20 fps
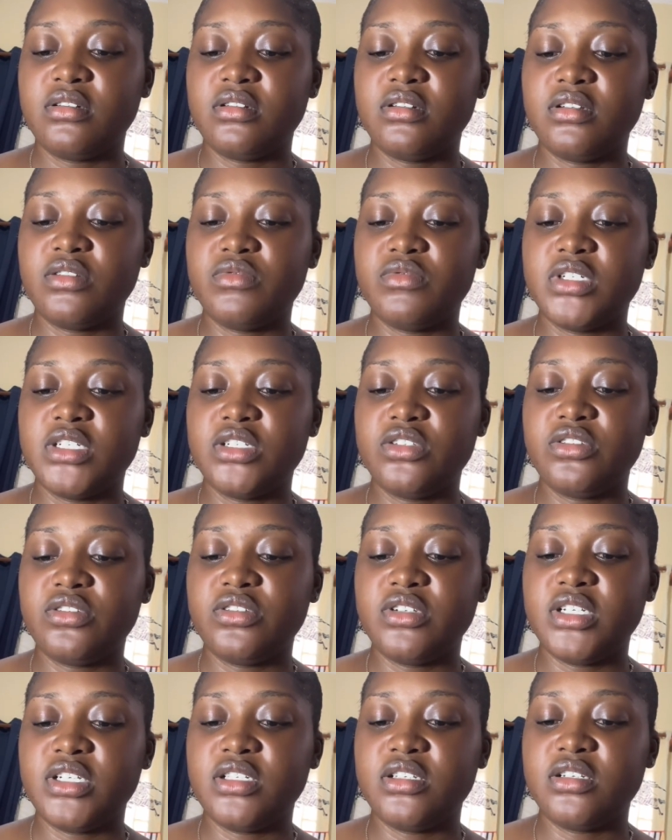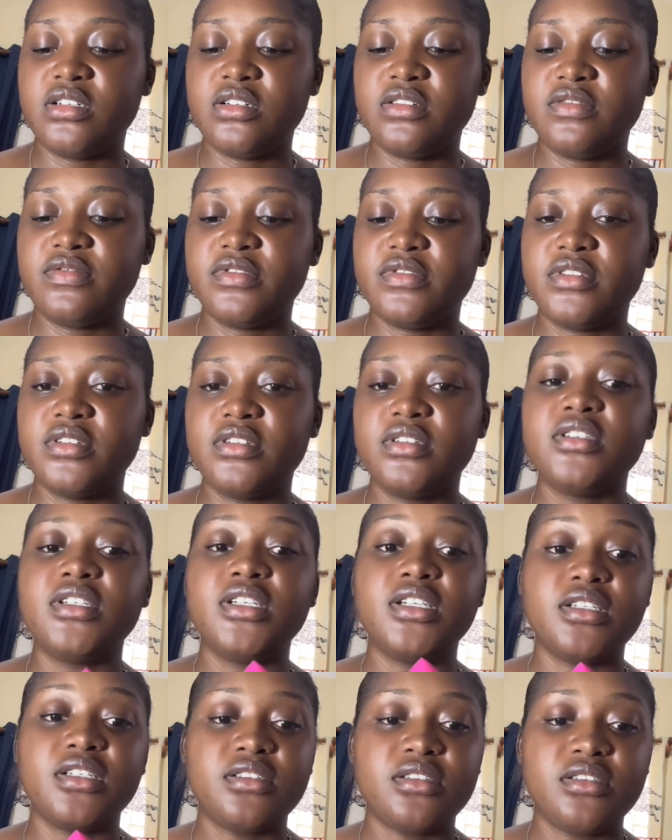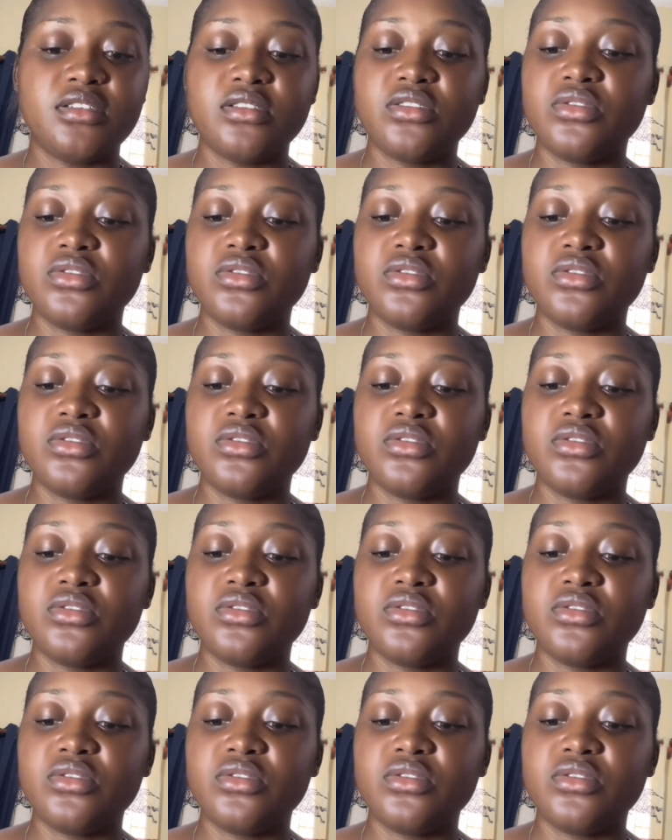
I want to turn it off. Yes,